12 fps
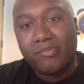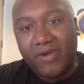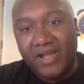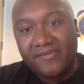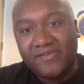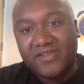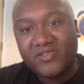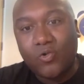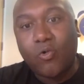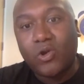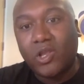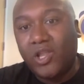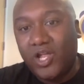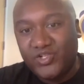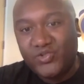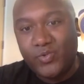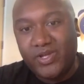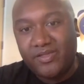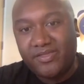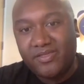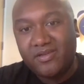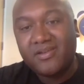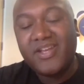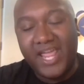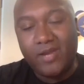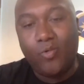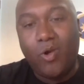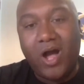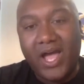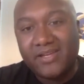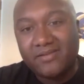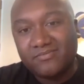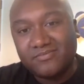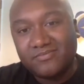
breakfast or lunch with, and why?